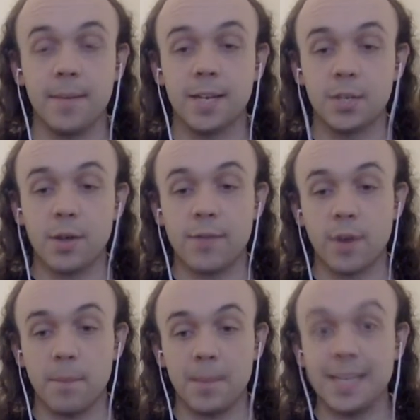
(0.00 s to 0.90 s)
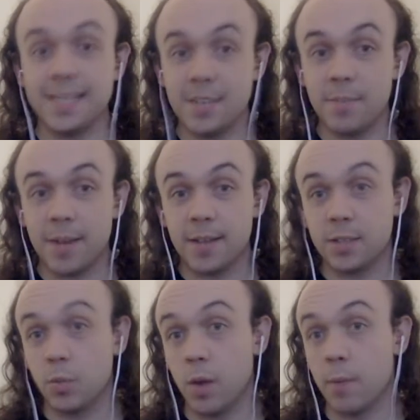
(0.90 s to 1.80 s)
So I've got plenty of parts
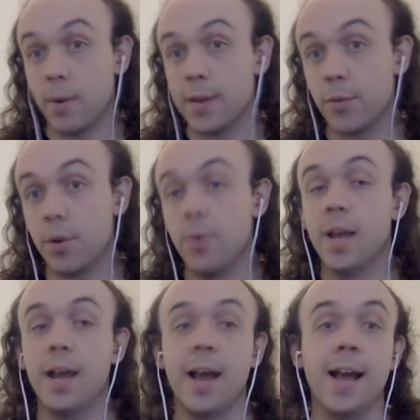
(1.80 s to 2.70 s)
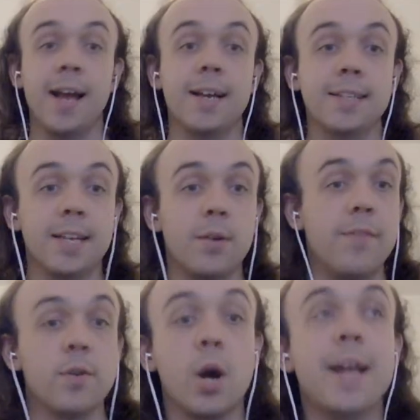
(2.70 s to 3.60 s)
to work my way through, So
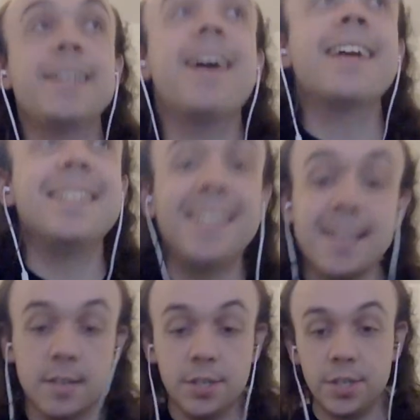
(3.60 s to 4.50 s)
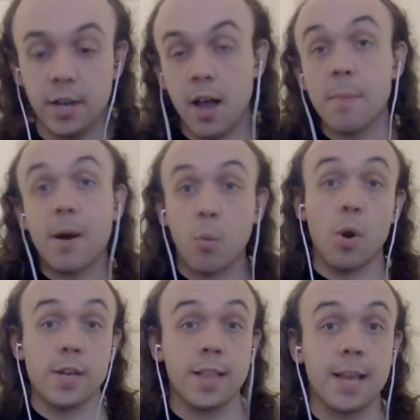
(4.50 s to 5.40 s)
if you've got any ideas about
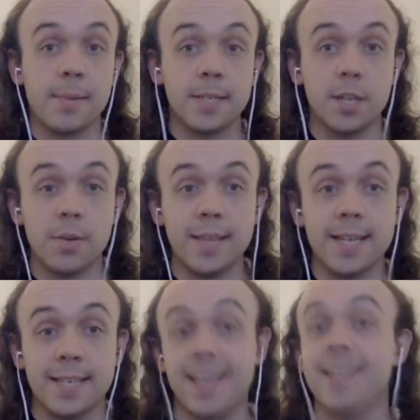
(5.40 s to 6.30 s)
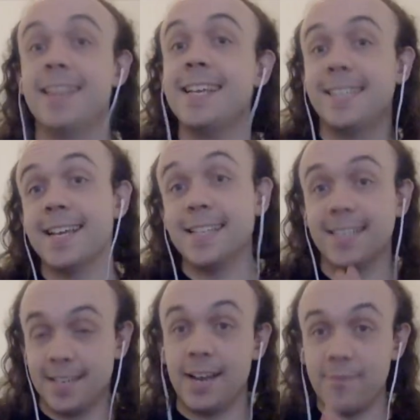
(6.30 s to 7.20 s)
what you'd like me to do with this, then this is
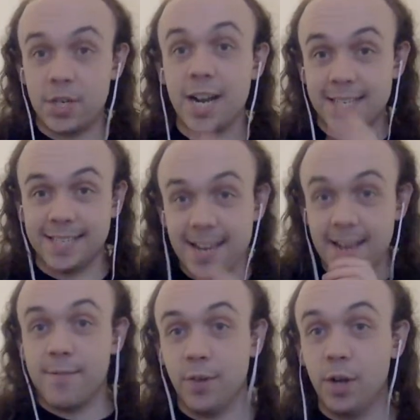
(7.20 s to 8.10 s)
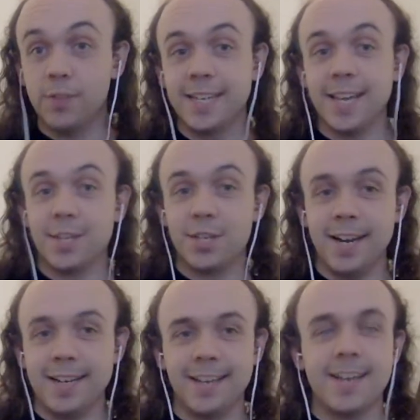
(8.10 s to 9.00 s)
the time for chat to get involved and get the
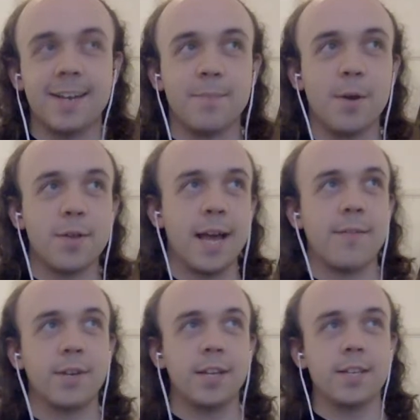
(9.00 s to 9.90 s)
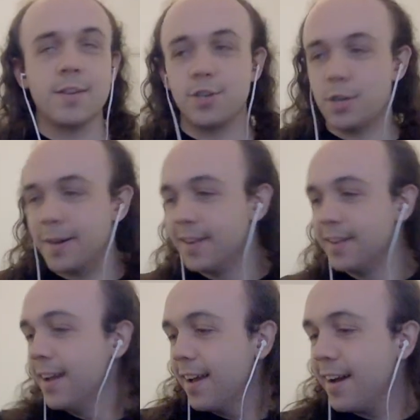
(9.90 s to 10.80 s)
chat excited. And I borrowed that of another YouTuber.
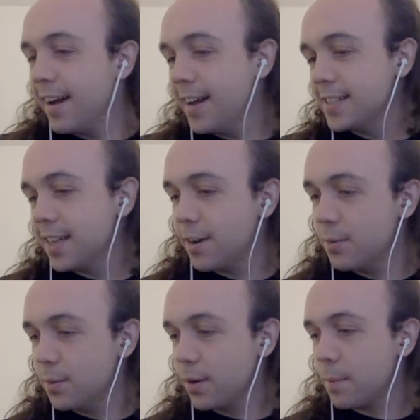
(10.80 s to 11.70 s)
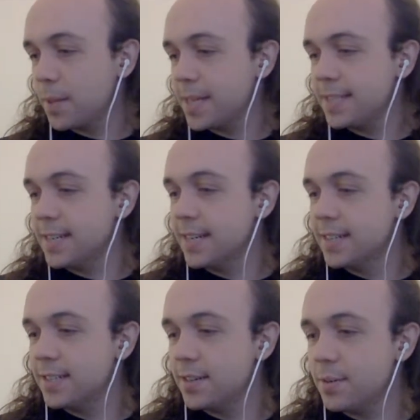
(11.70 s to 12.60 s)
So we've got plenty
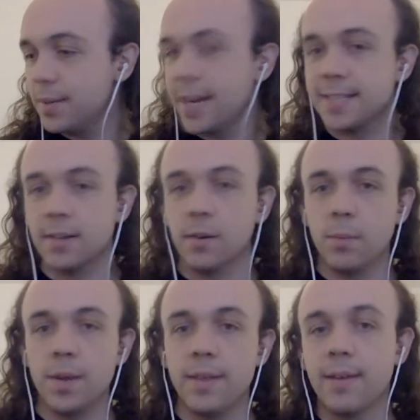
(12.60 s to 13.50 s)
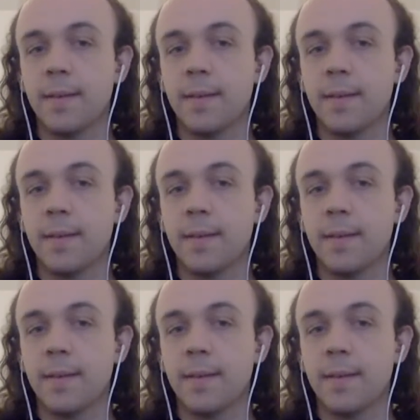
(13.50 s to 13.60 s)
to get on with.